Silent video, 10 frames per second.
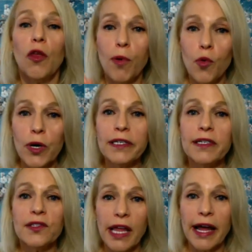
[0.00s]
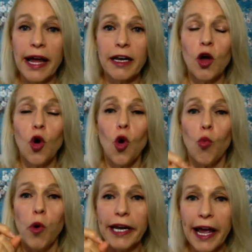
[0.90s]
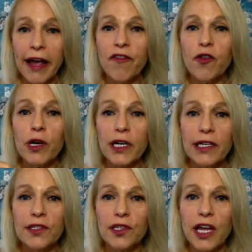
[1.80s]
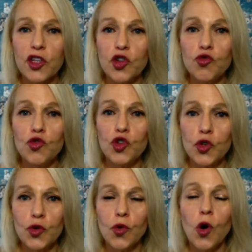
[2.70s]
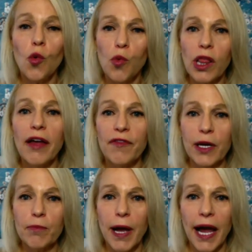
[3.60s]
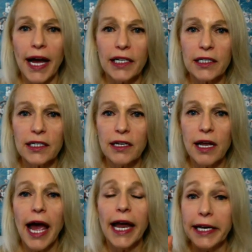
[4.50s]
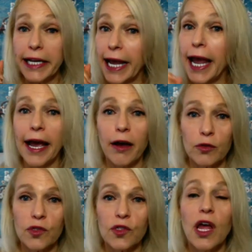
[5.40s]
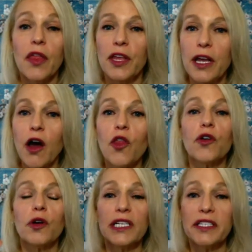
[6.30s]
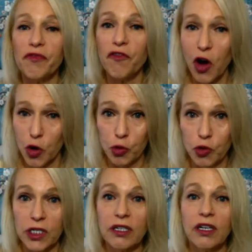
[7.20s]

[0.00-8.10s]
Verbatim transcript: The point is that whatever it is that you do will have impact and it counts. The other is vote.